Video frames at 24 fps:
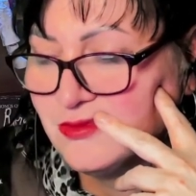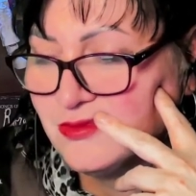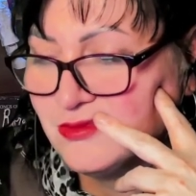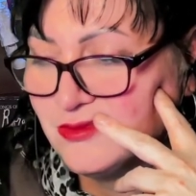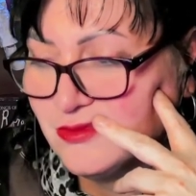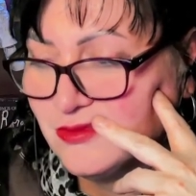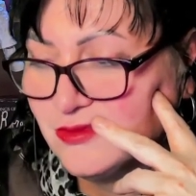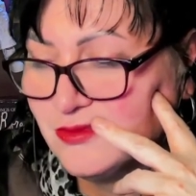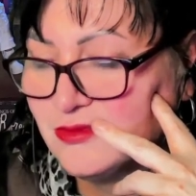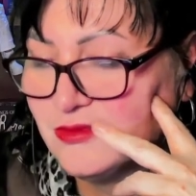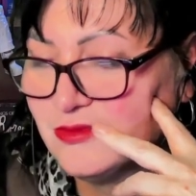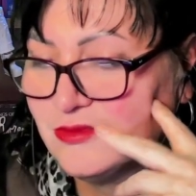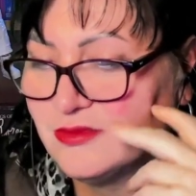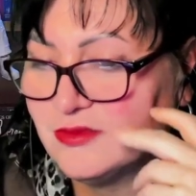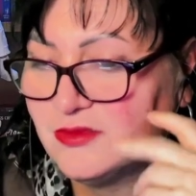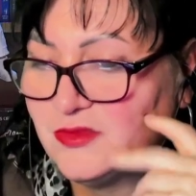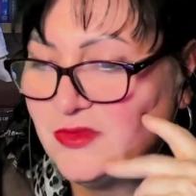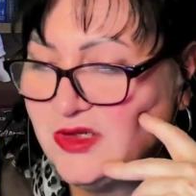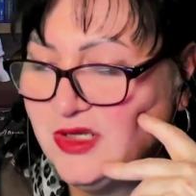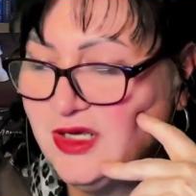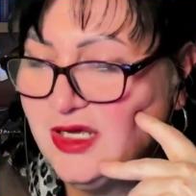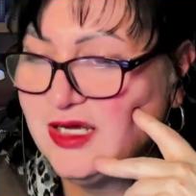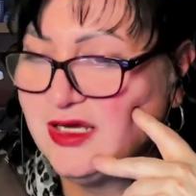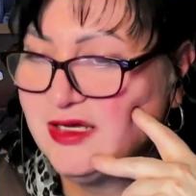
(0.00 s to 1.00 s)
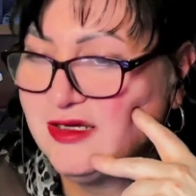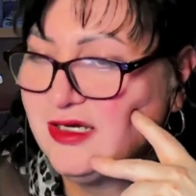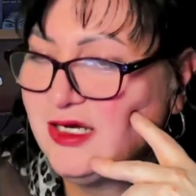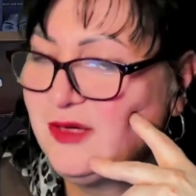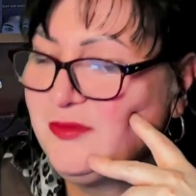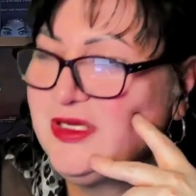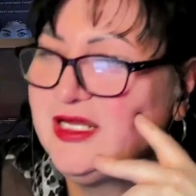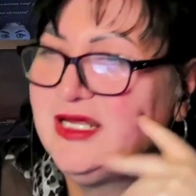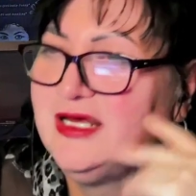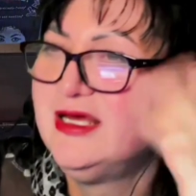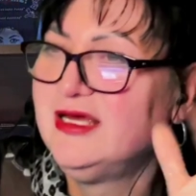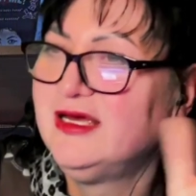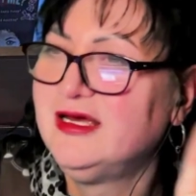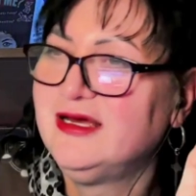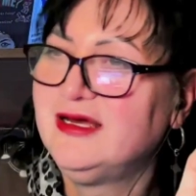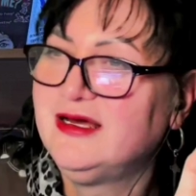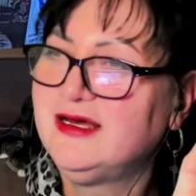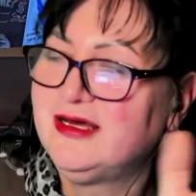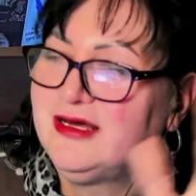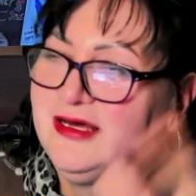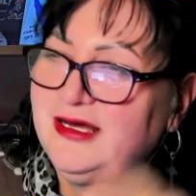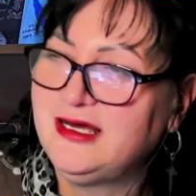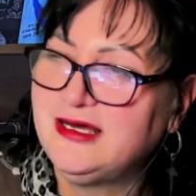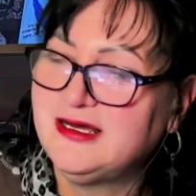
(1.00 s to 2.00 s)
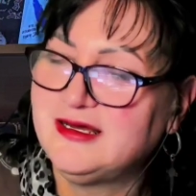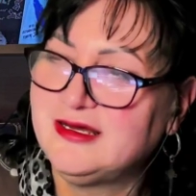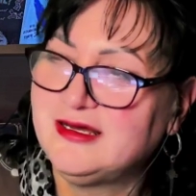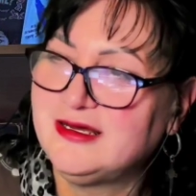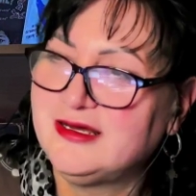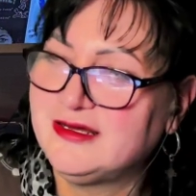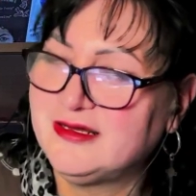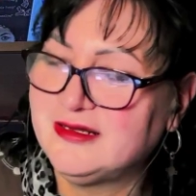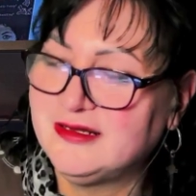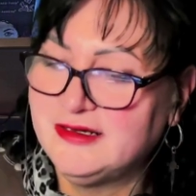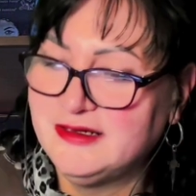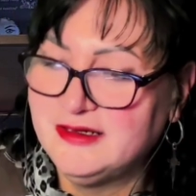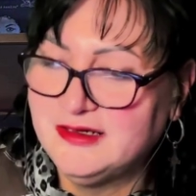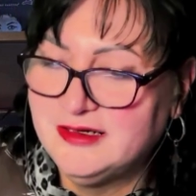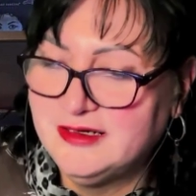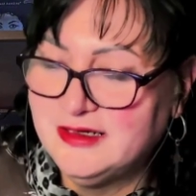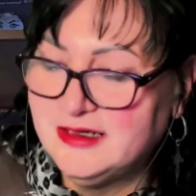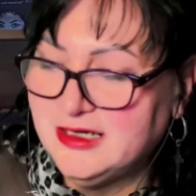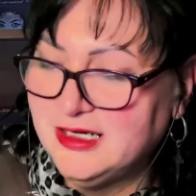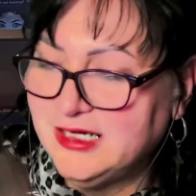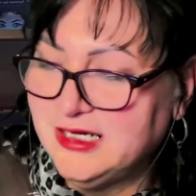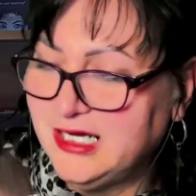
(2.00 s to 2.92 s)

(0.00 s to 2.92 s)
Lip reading: and they're trying to get us fired.